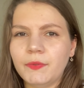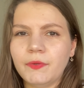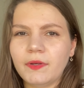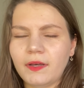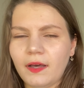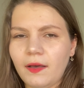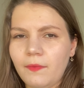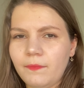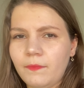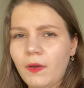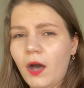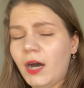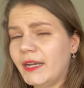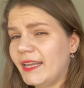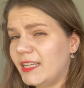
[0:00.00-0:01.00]
um,
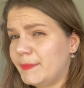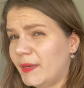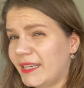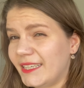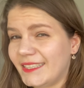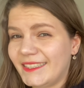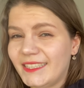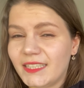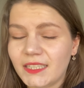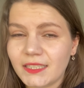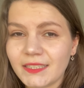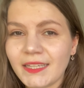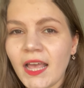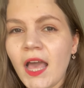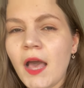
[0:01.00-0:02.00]
on it, but it
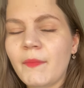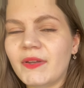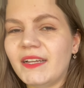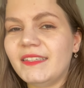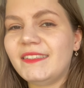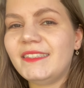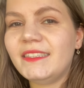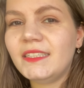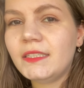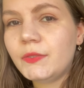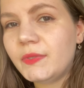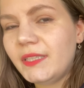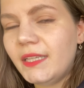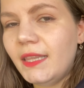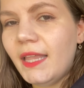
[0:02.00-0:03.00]
didn't. But I still
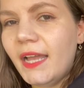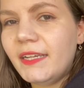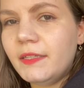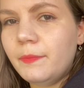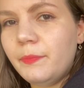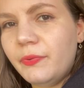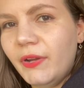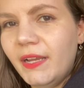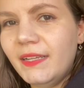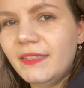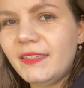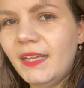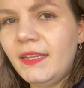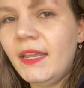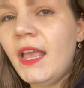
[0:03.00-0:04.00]
really like the print,
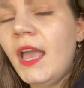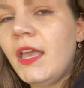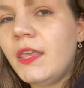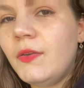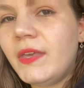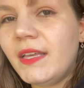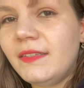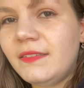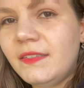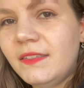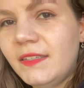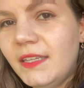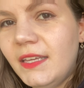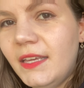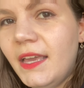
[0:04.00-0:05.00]
and you can
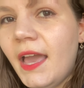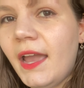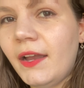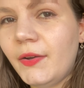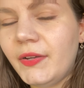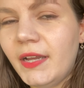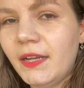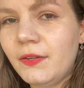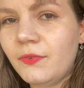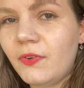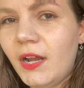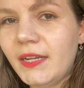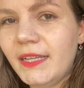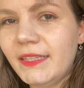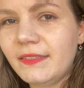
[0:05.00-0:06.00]
see Harry and
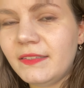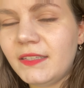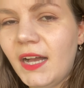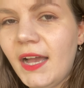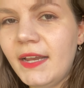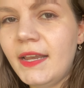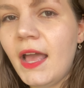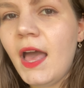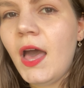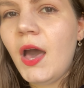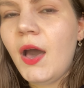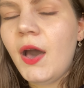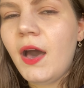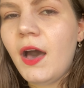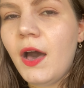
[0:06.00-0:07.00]
Ron inside
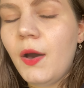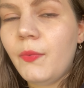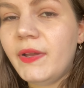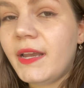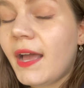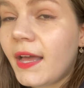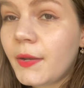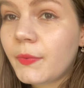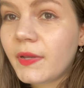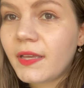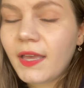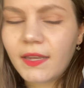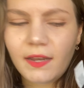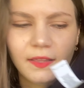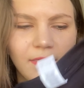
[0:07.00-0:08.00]
Uh, with Hedwig,
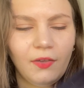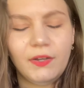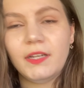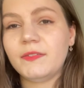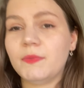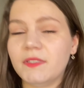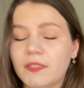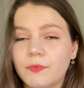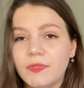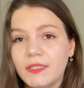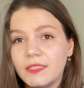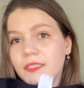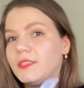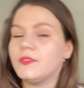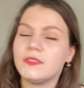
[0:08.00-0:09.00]
and I thought this was a really
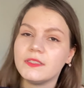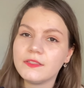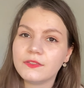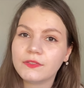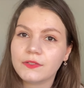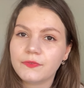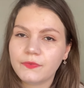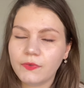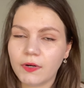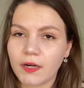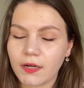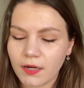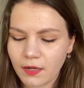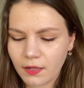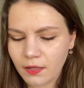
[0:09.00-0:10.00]
cute t-shirt for
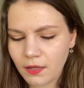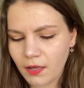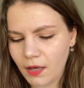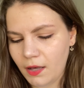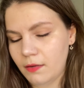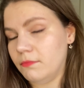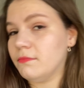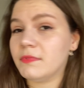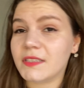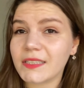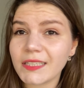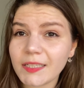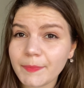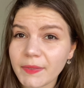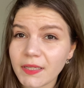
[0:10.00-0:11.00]
um,
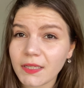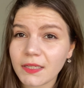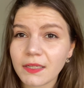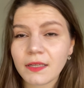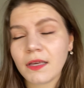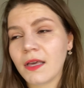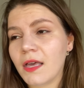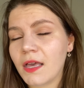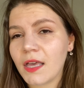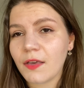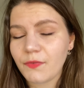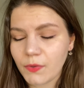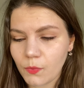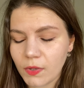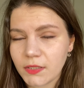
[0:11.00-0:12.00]
sleeping if
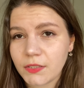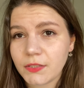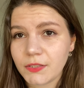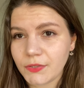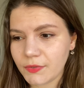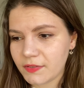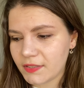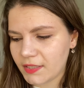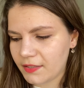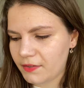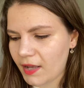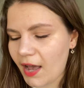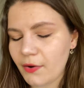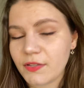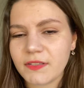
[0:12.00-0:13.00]
you want to use it
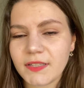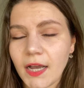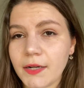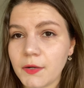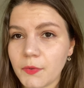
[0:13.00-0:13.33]
outside or